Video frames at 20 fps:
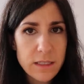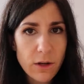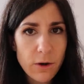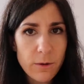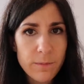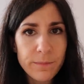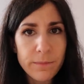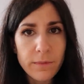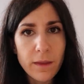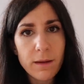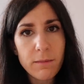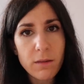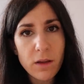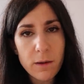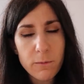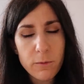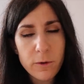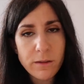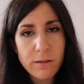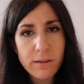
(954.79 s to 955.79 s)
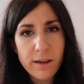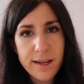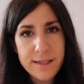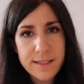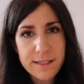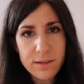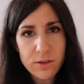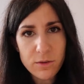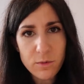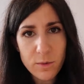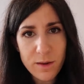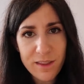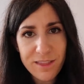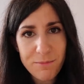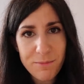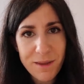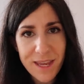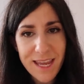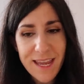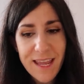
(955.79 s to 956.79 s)
so I'm gonna bring you guys along
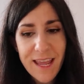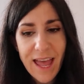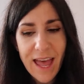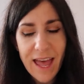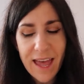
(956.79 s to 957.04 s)
with me.